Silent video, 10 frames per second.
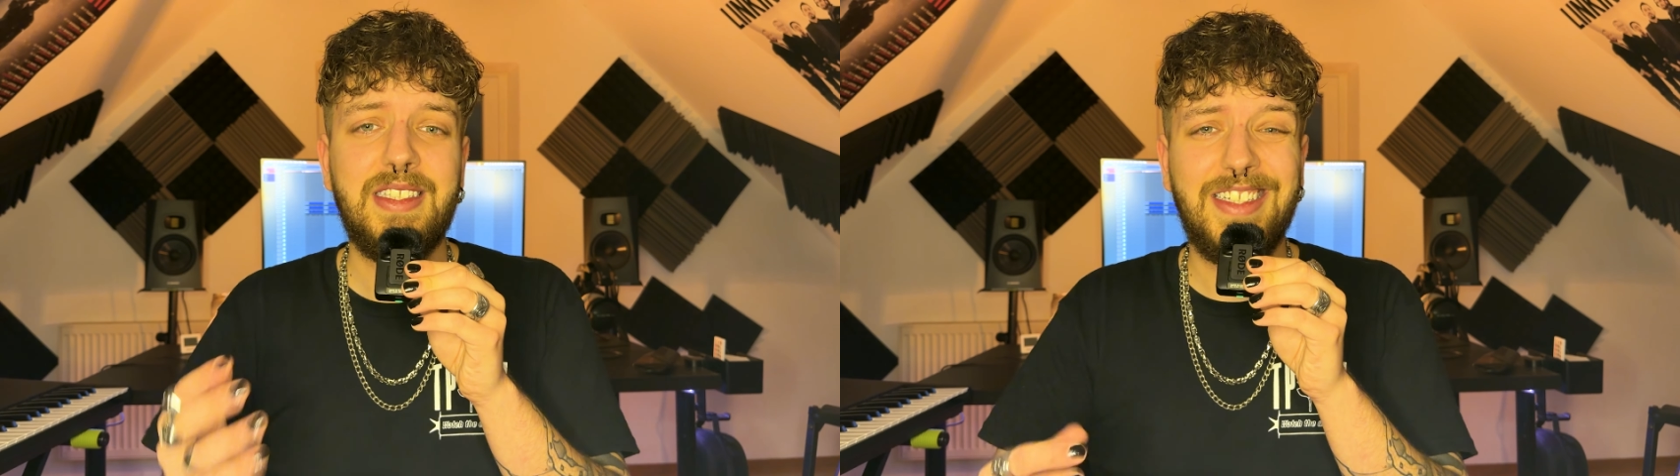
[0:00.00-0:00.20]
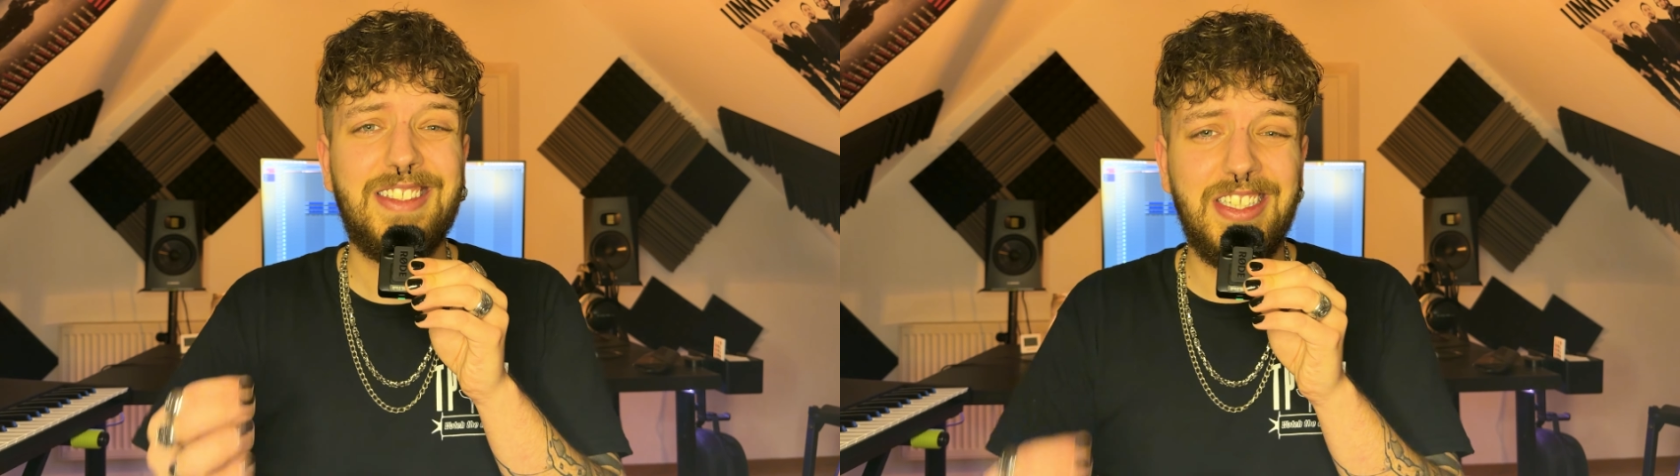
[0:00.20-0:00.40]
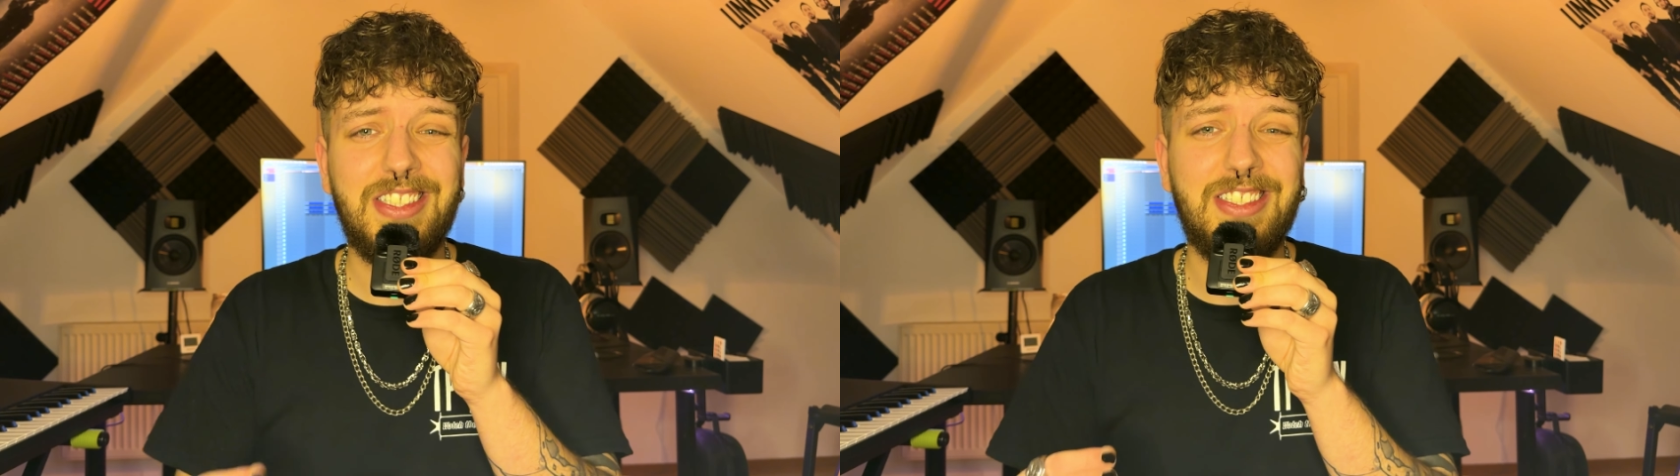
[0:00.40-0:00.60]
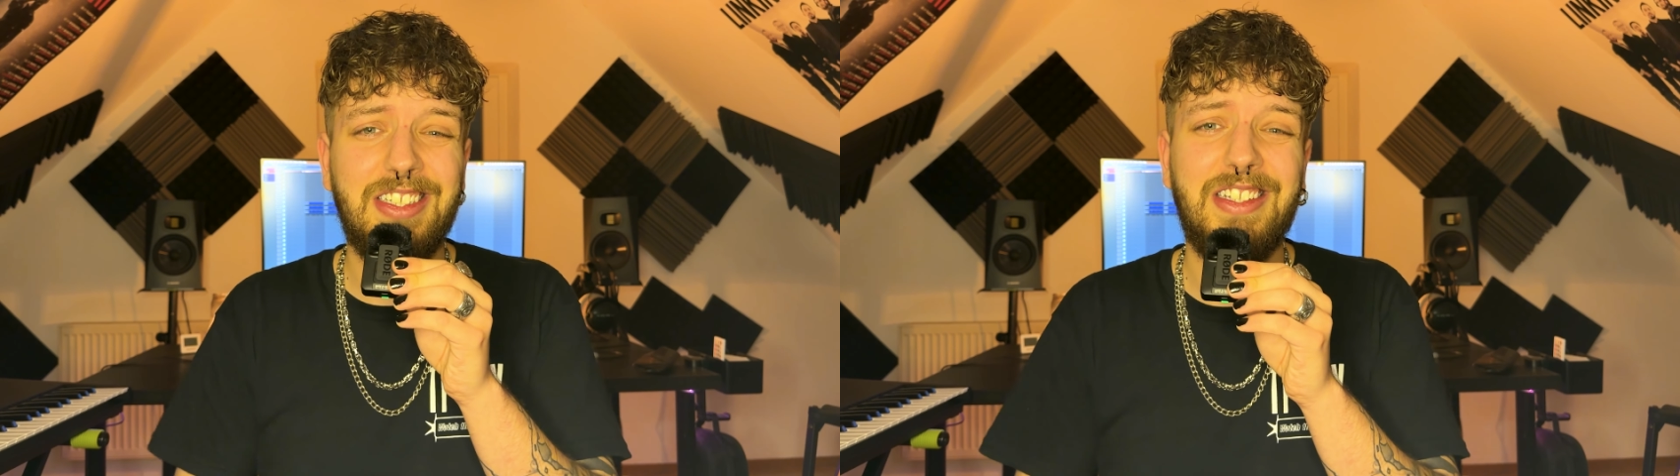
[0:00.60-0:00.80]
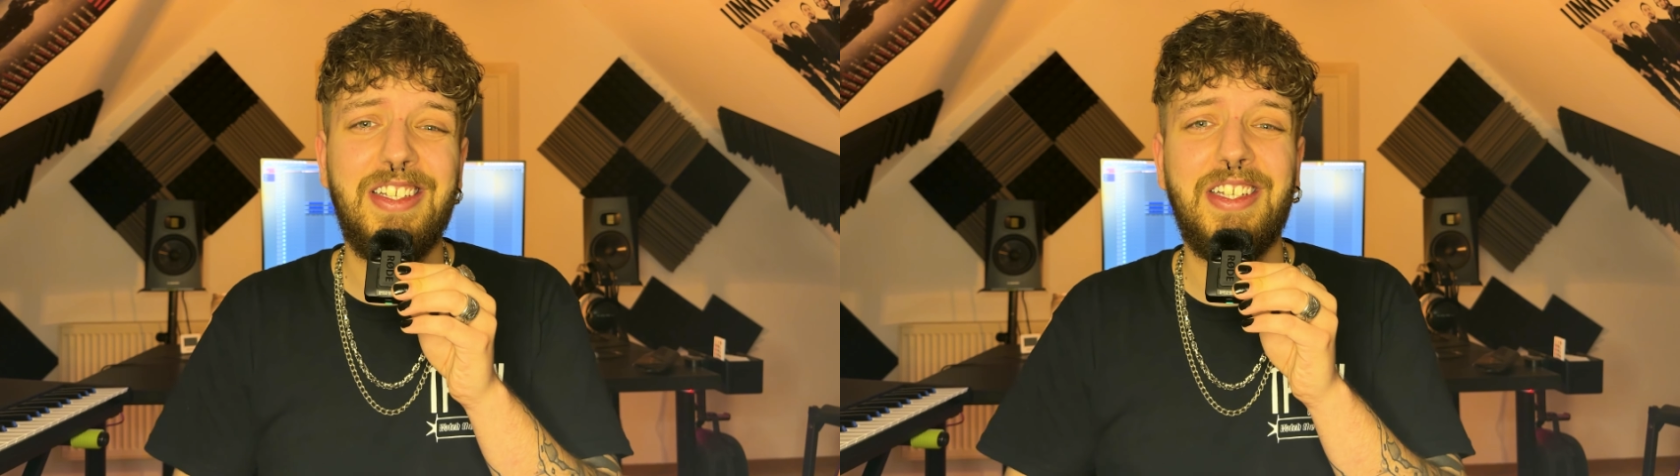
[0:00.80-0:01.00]
This
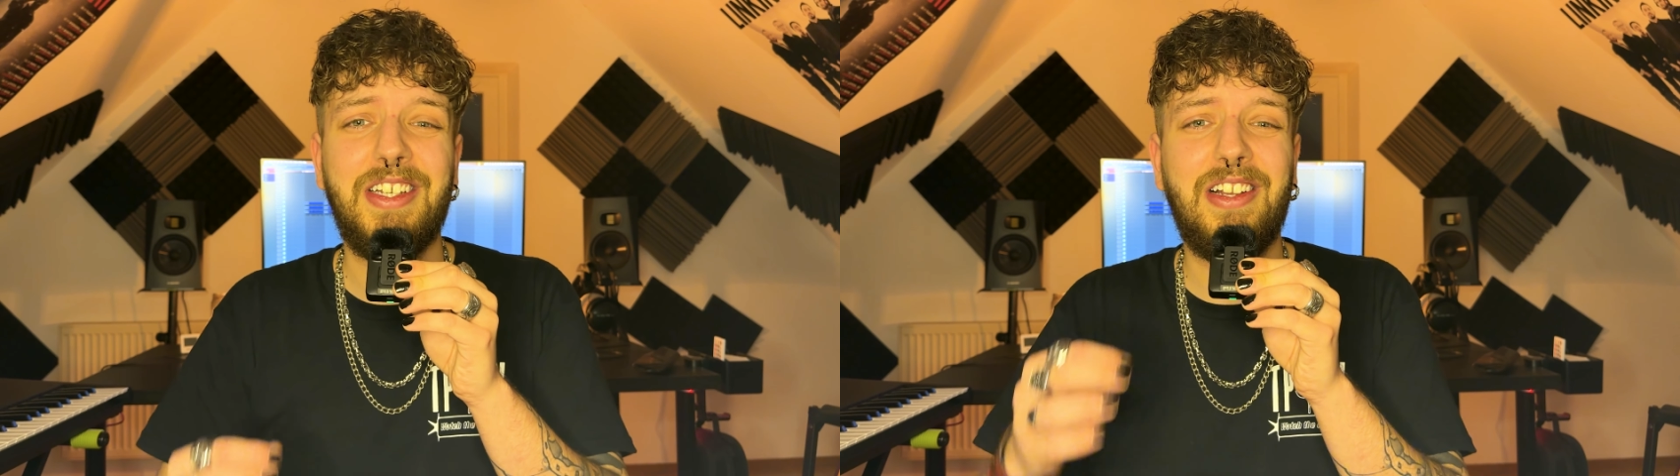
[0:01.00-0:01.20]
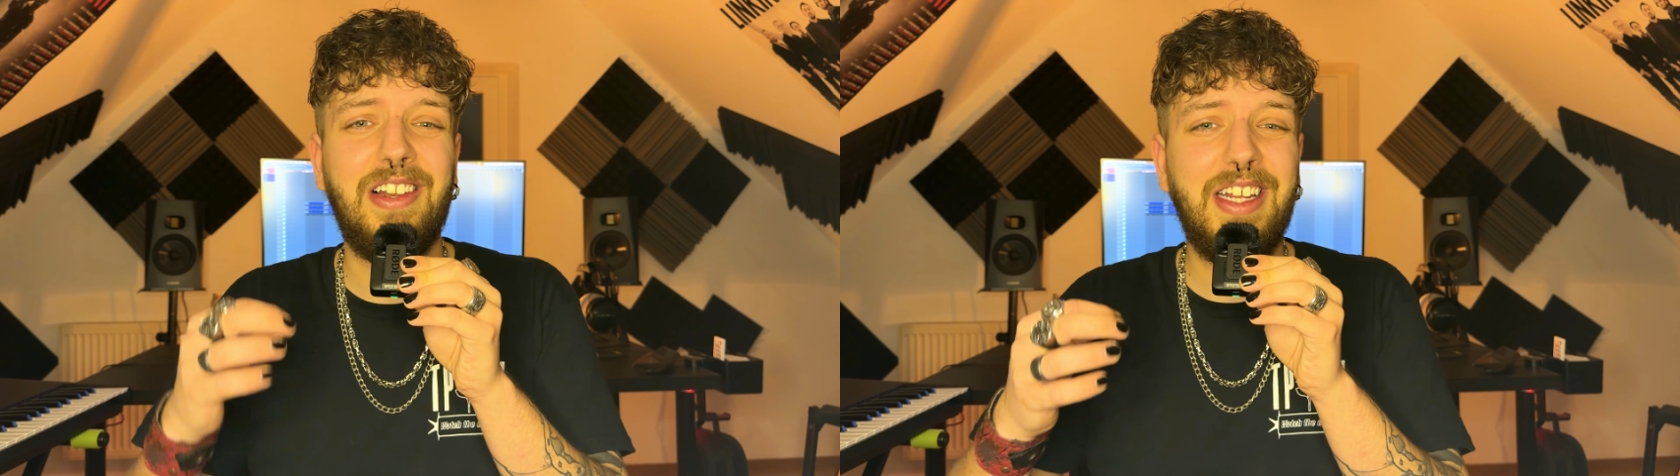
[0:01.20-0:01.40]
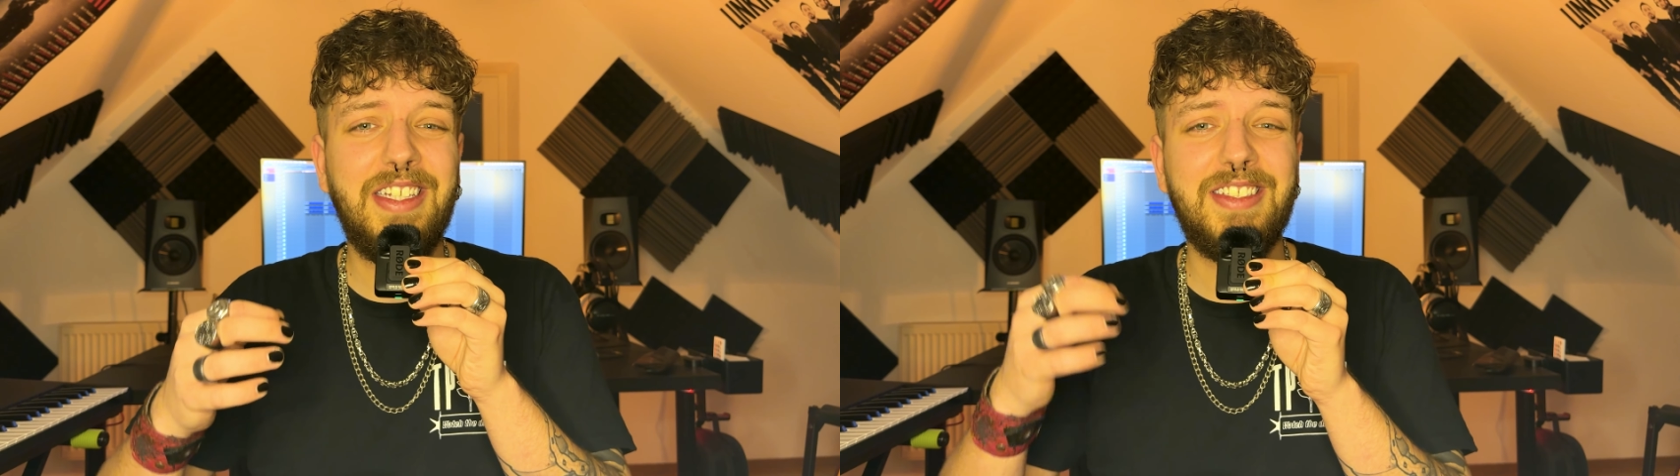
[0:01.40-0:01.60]
instantly cleans